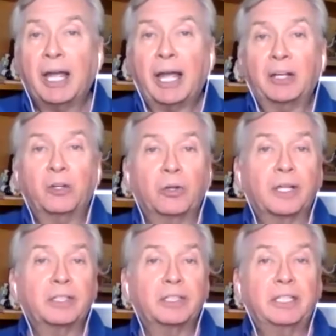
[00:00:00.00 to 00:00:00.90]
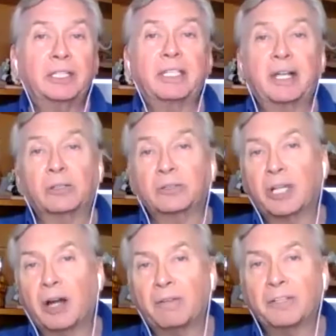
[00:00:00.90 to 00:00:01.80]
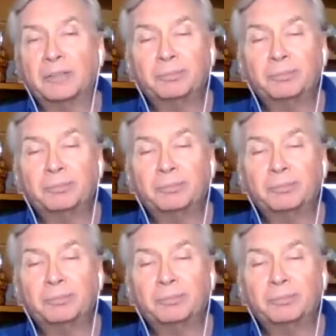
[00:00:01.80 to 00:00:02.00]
and you'll get the details of it.